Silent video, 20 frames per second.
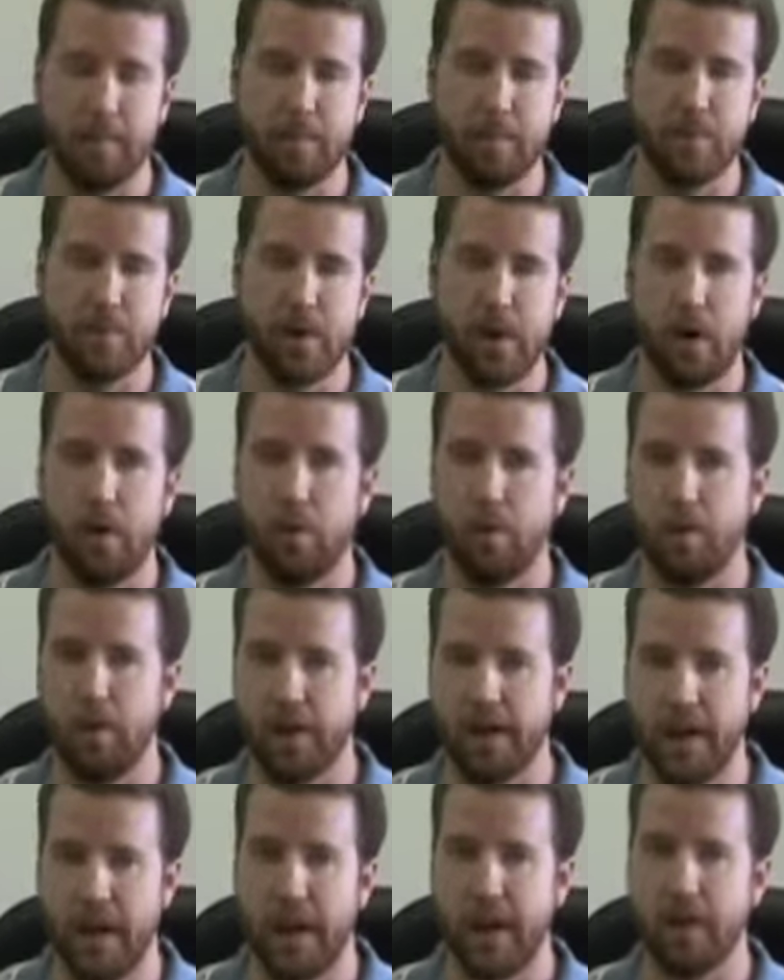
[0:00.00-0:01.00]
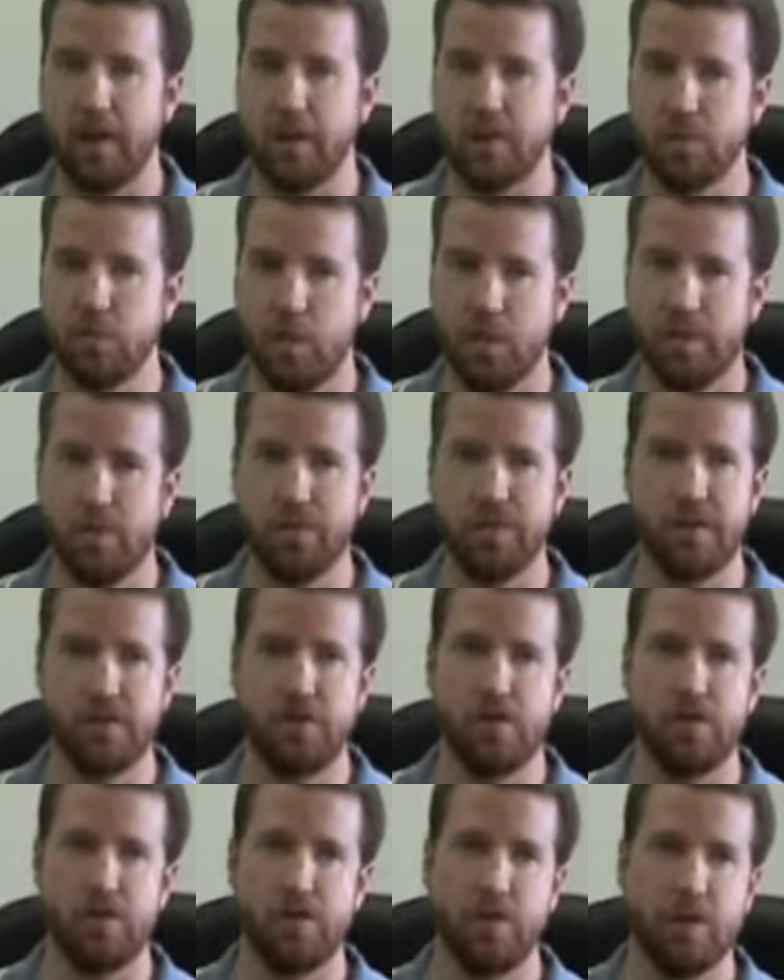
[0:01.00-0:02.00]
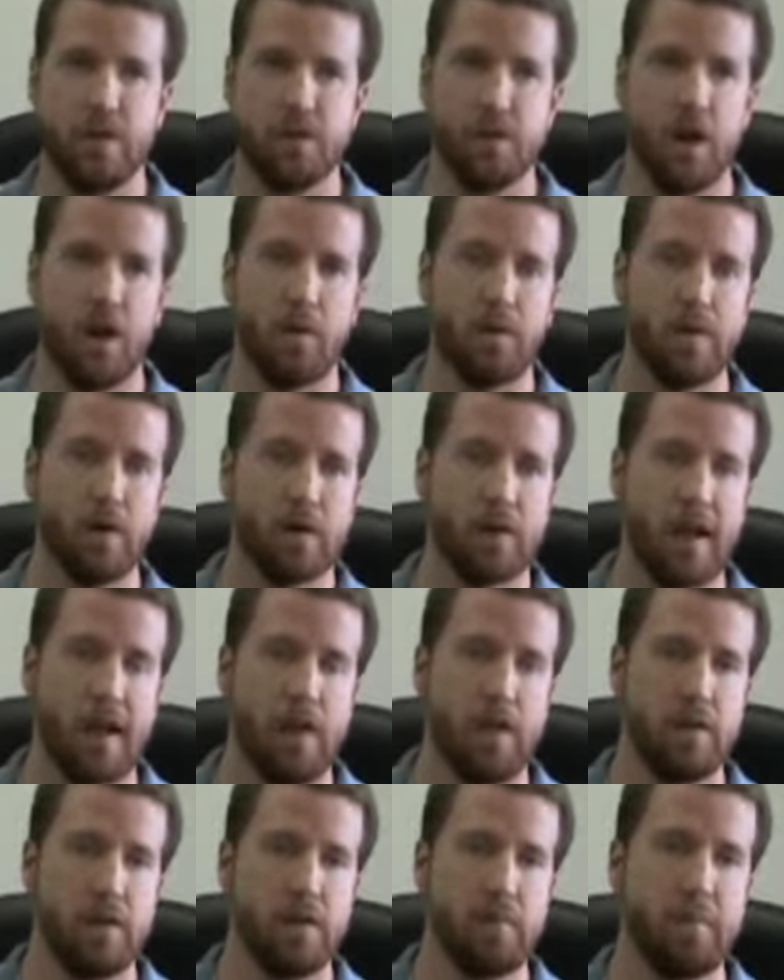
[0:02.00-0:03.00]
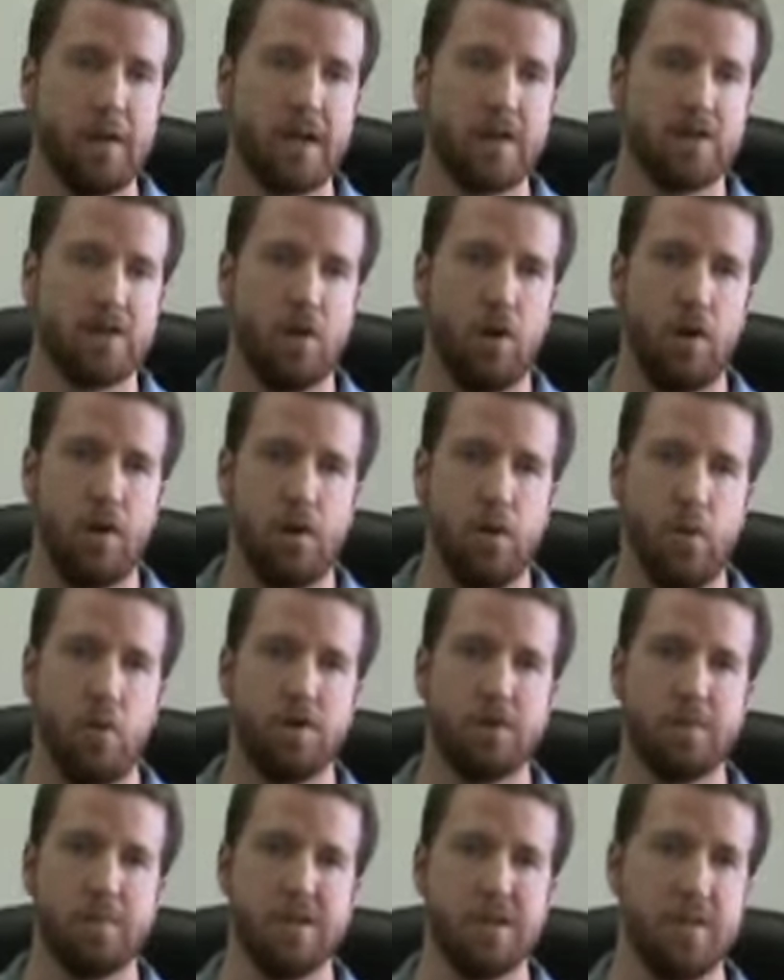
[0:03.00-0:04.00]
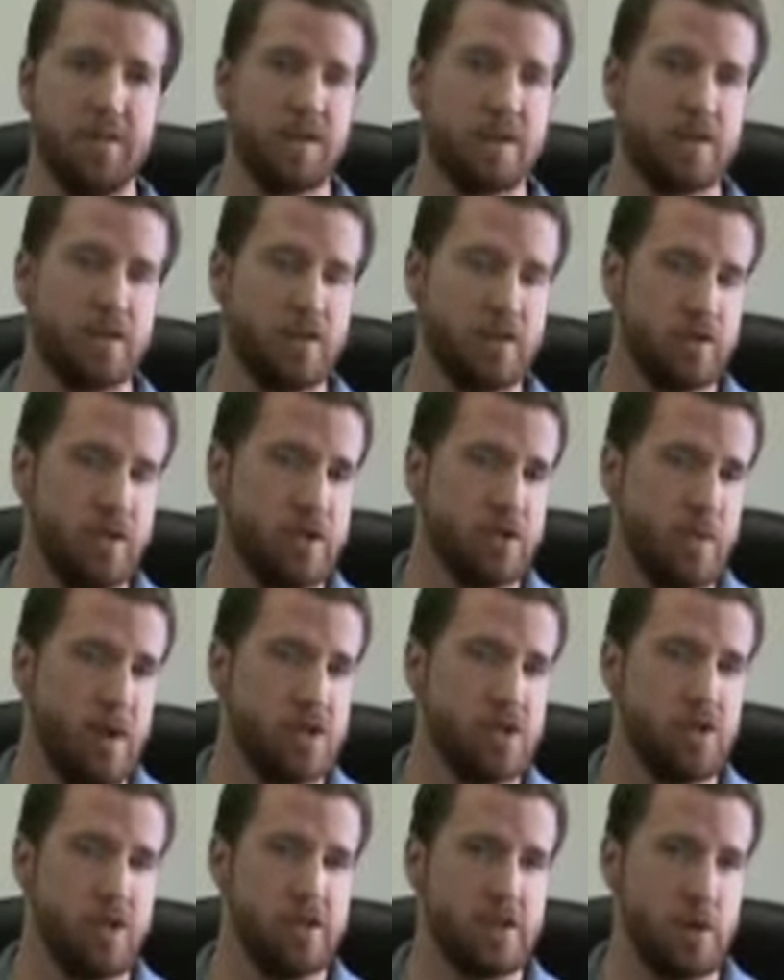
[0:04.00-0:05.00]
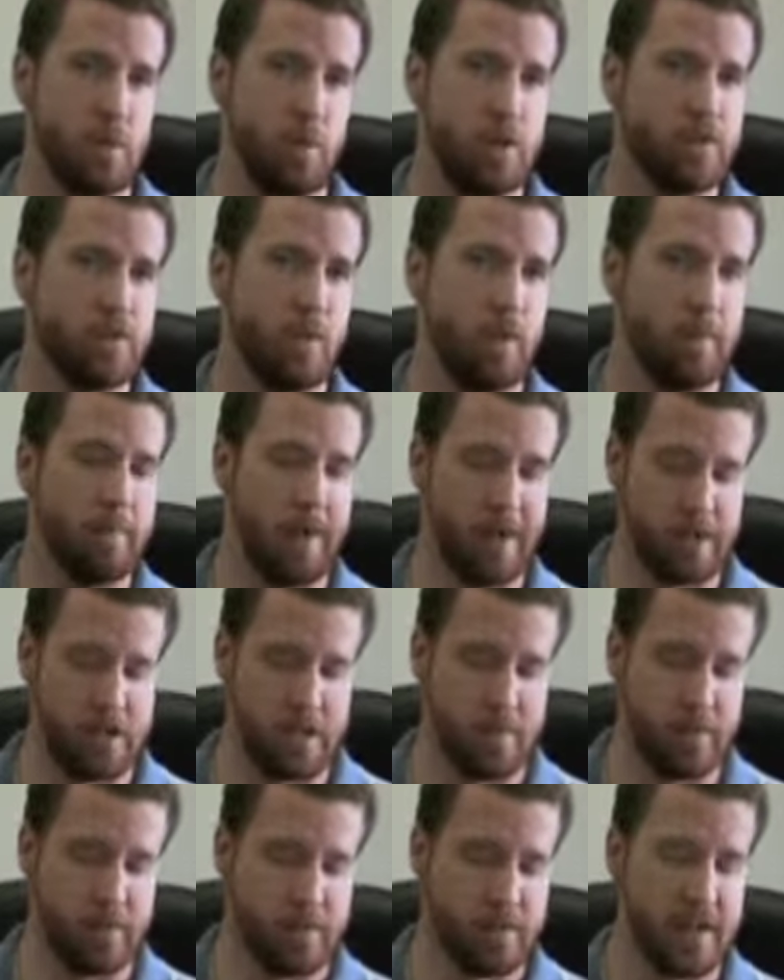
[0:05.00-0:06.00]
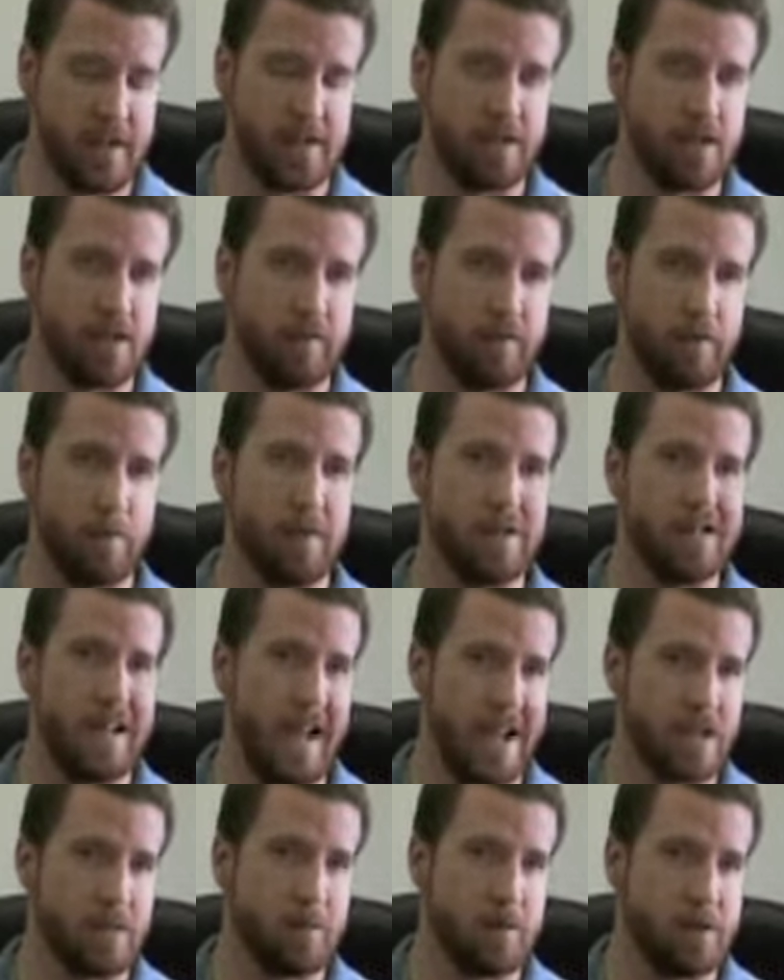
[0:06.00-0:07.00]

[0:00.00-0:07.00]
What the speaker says: So again, it's one of those issues you need to talk with your accountant based on your specific situation as to which one makes the most sense from the tax